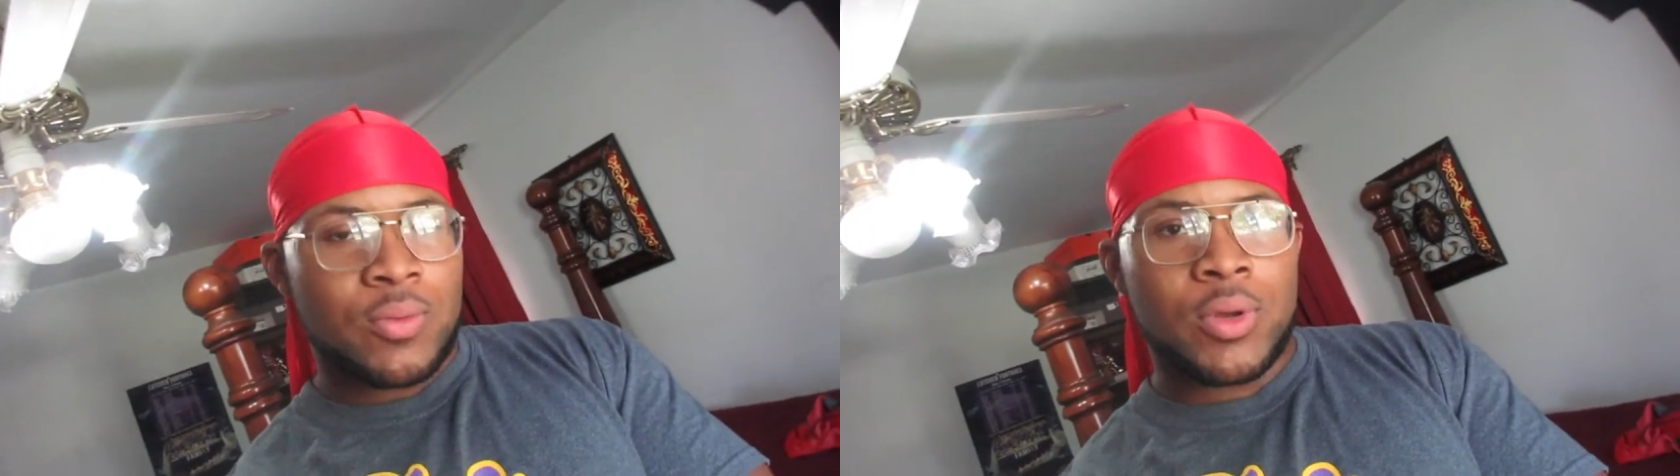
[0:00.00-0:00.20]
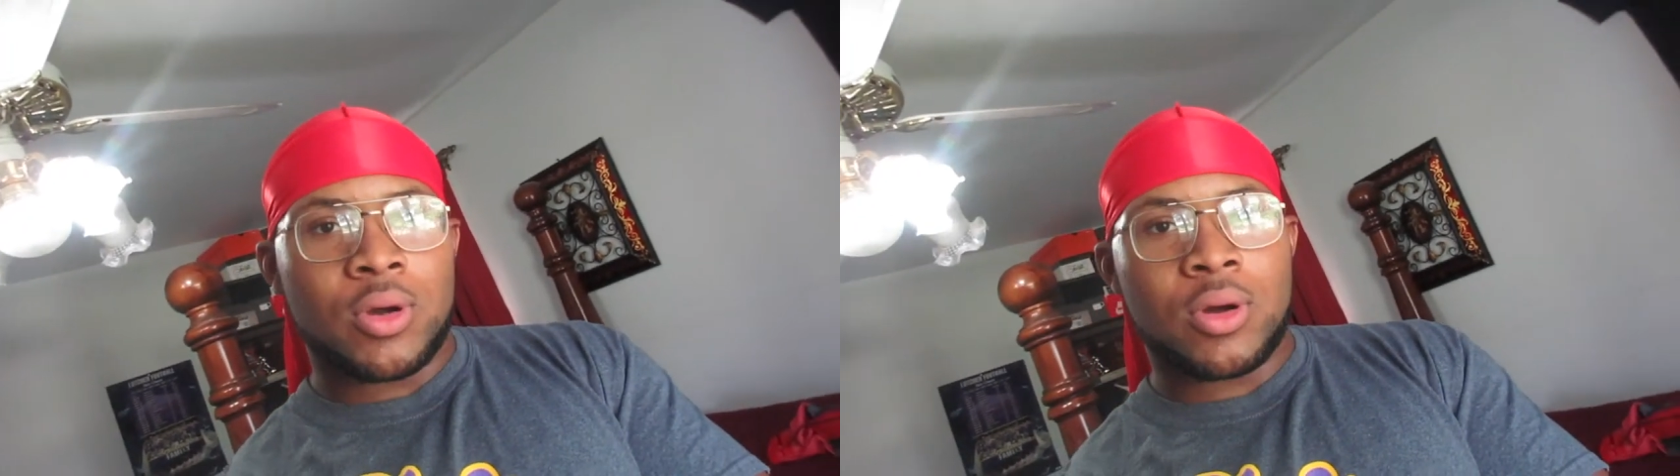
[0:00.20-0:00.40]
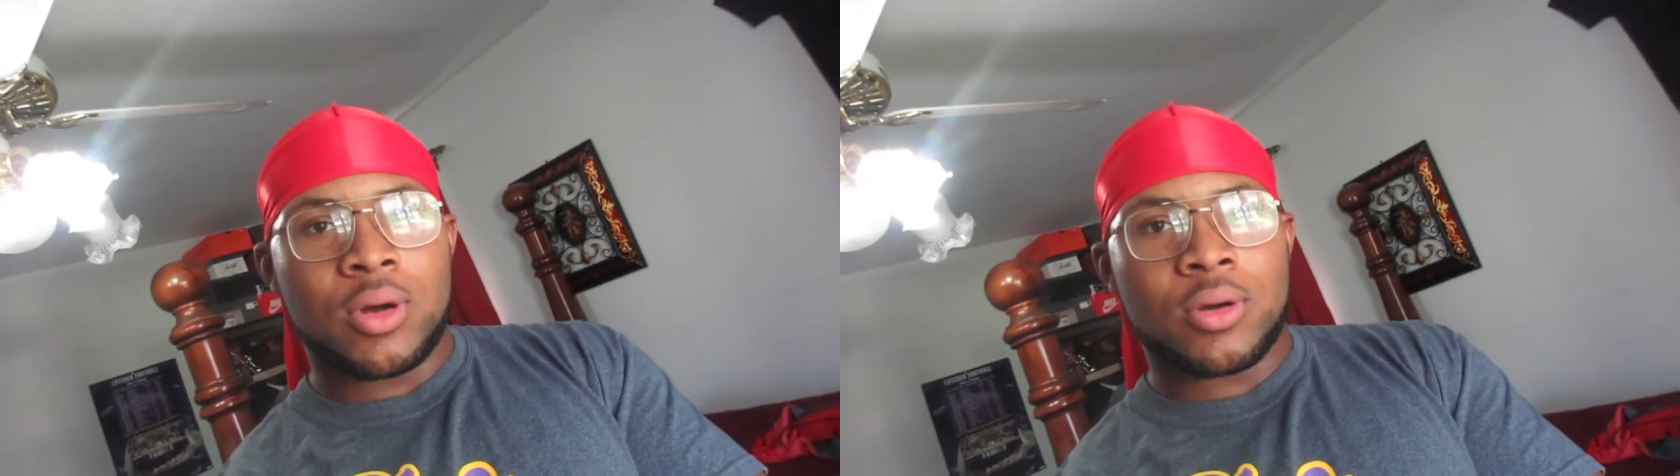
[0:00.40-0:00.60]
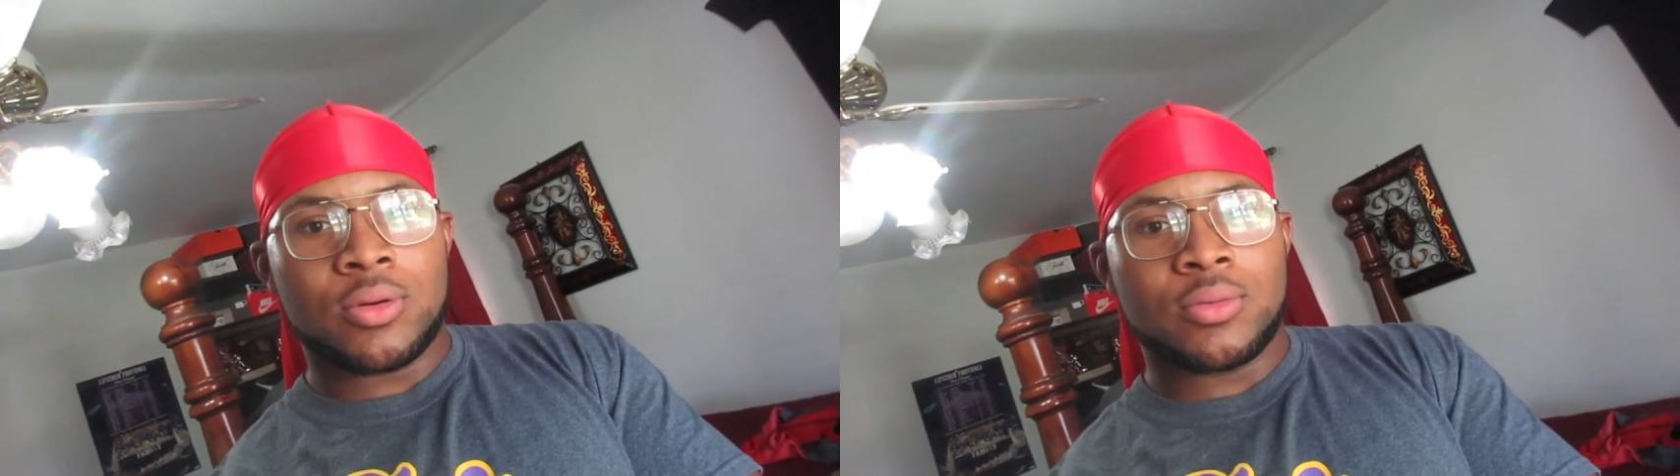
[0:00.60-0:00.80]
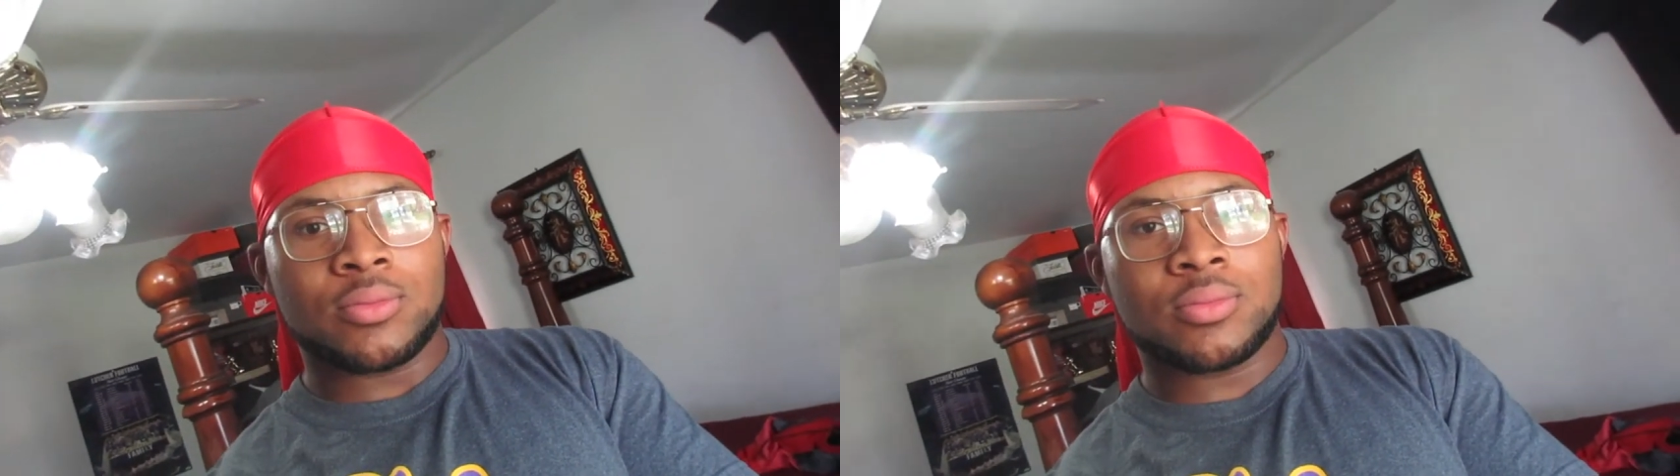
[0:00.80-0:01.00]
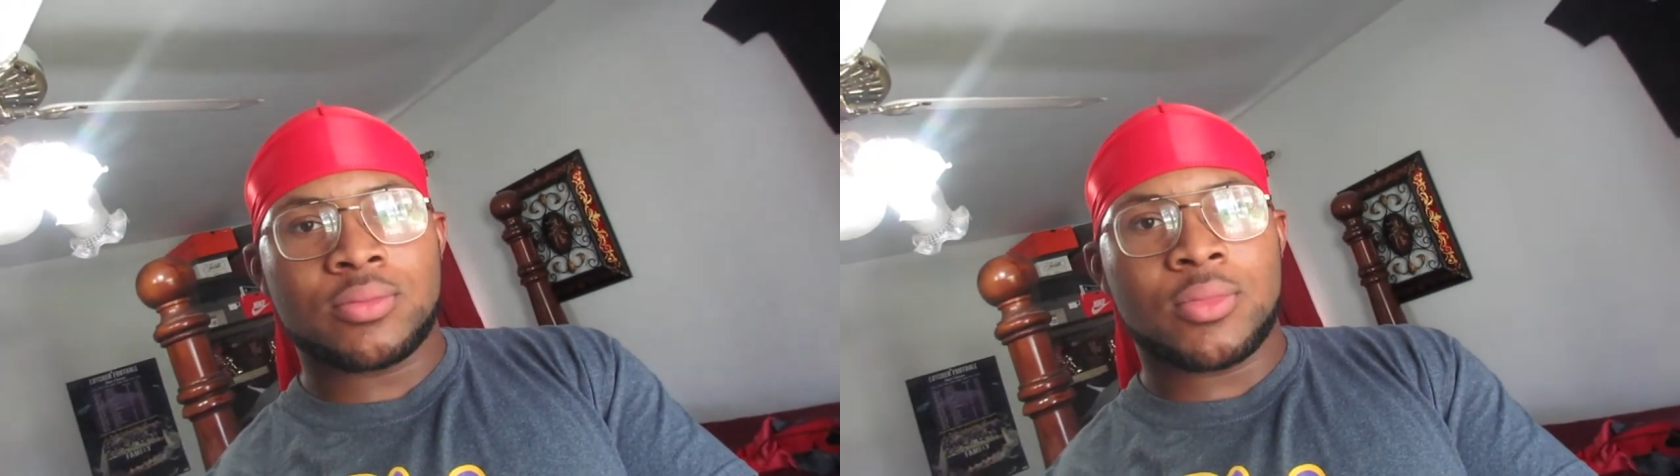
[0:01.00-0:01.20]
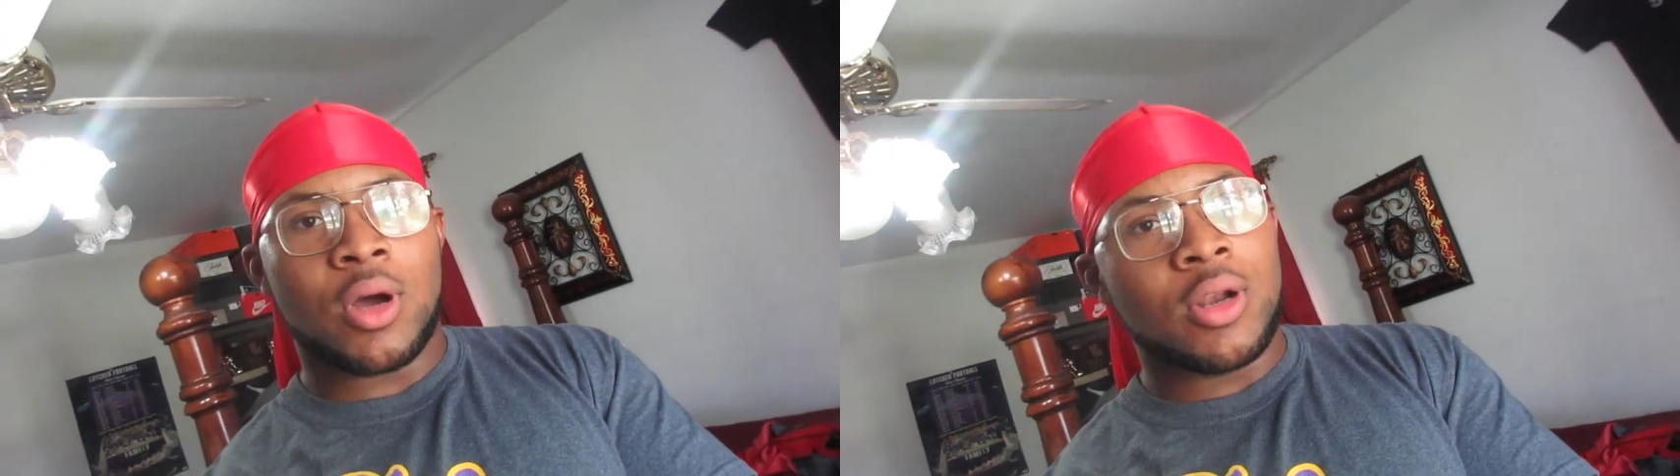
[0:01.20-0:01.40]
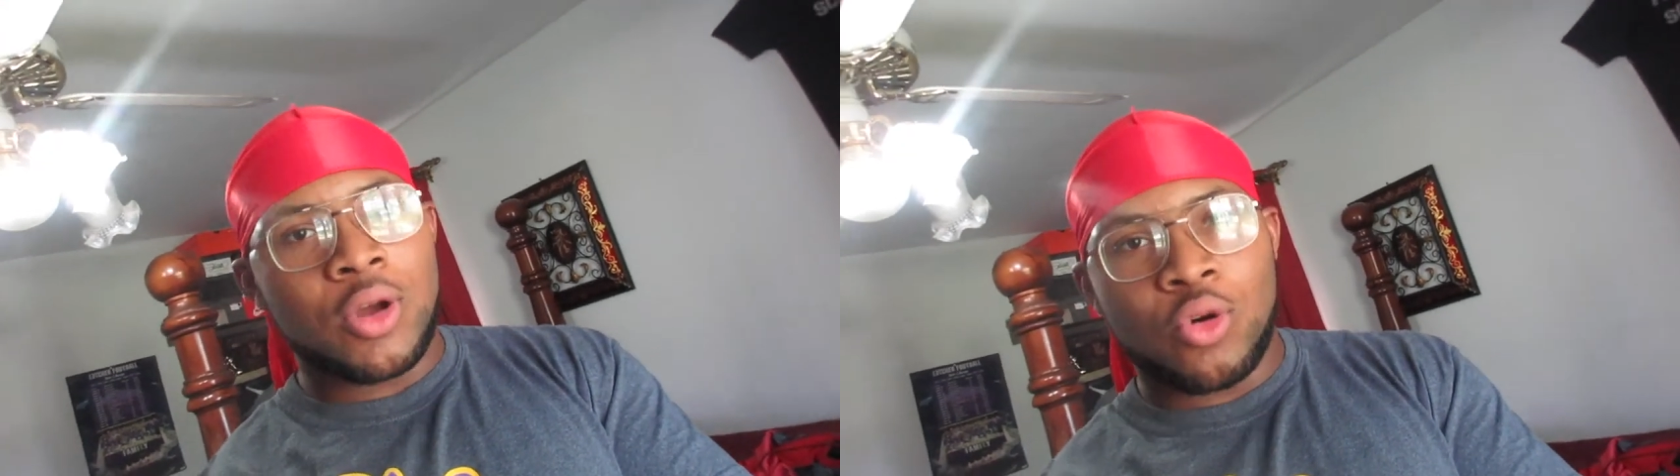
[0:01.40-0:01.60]
We gonna um,
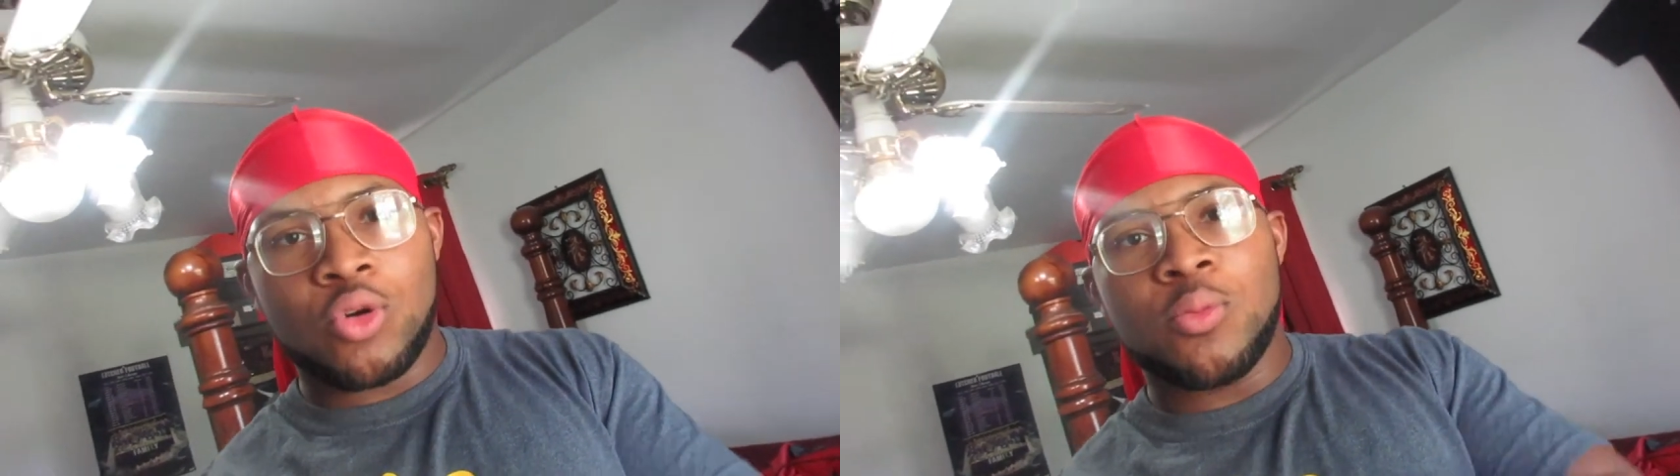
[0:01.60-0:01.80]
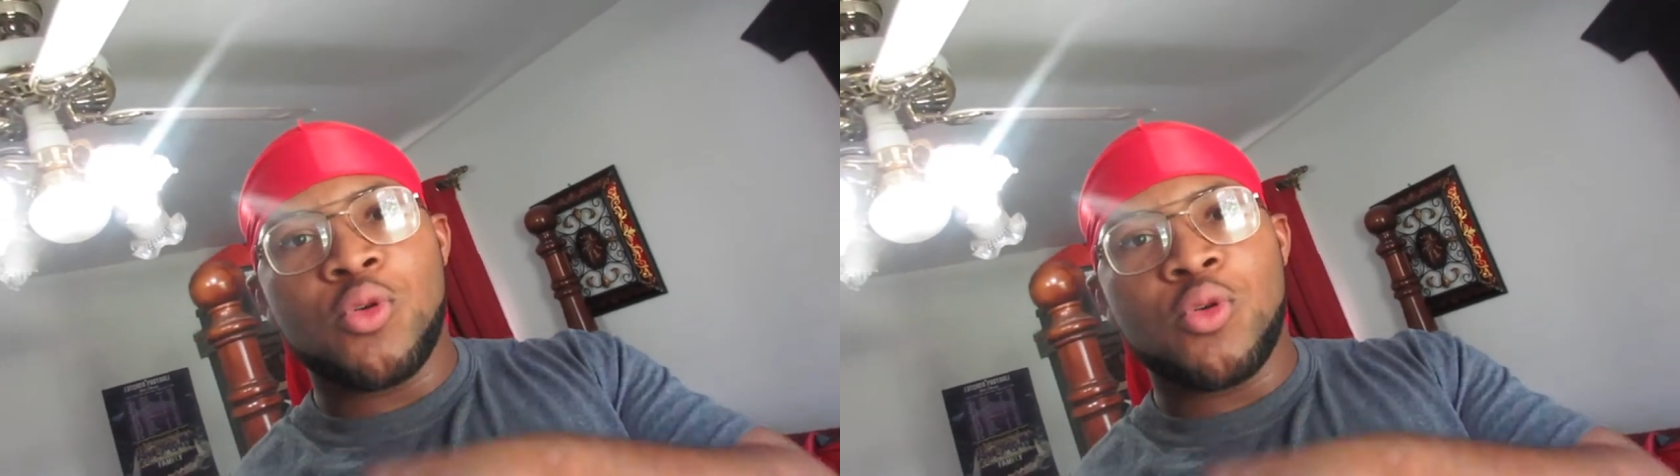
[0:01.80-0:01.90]
unload,